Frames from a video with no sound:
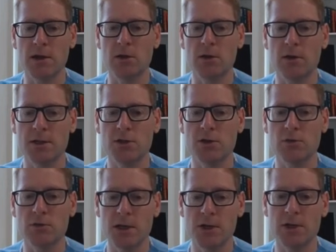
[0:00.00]
QRS
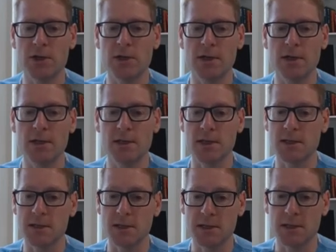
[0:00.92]
duration is,
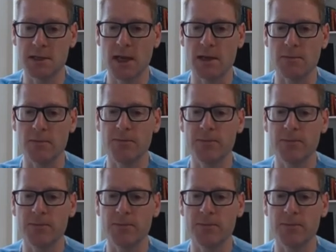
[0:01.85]
is the same.